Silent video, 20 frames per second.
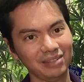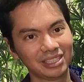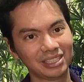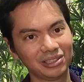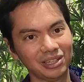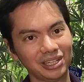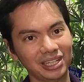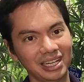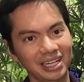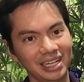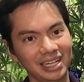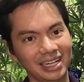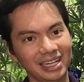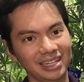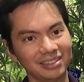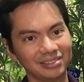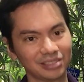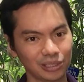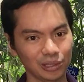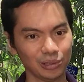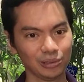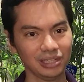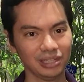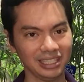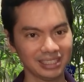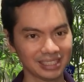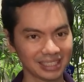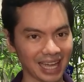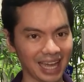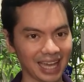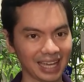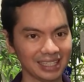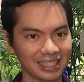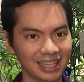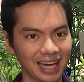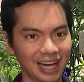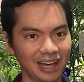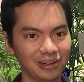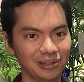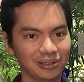it's gonna slowly sag
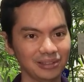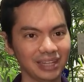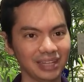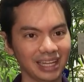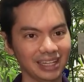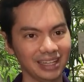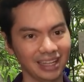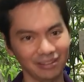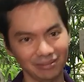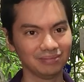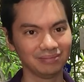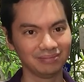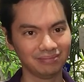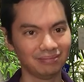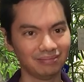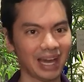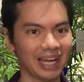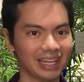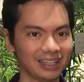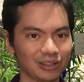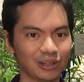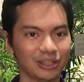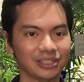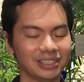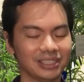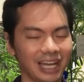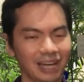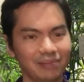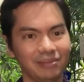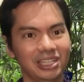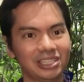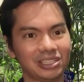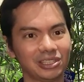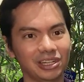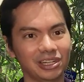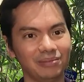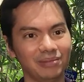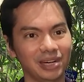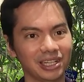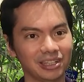down and it might cause damage to
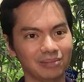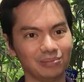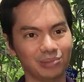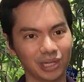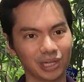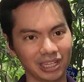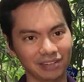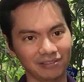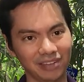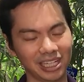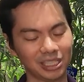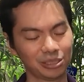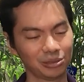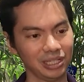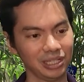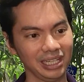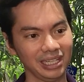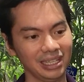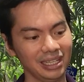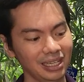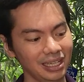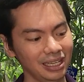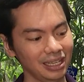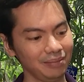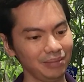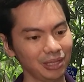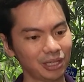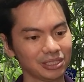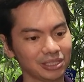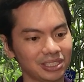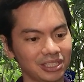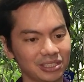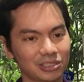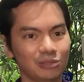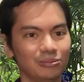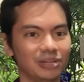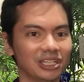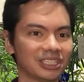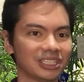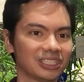the motherboard eventually, because there's so
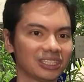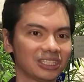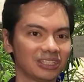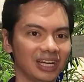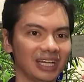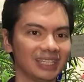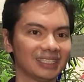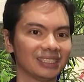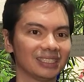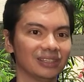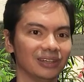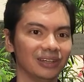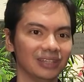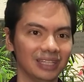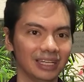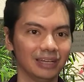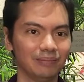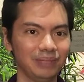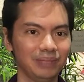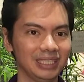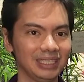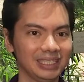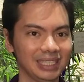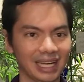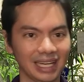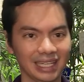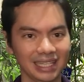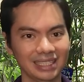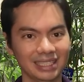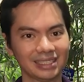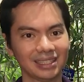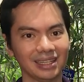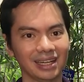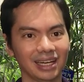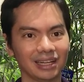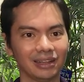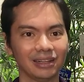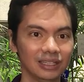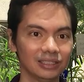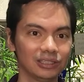much stress on the PCIe
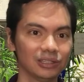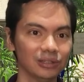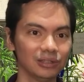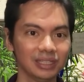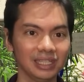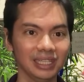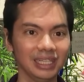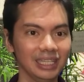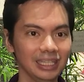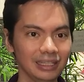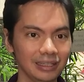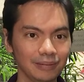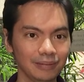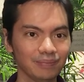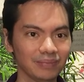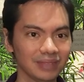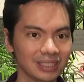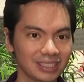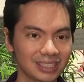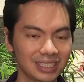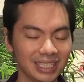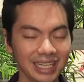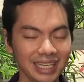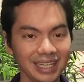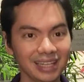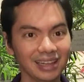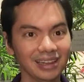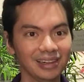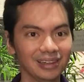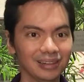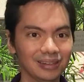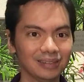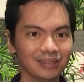slot. So the steel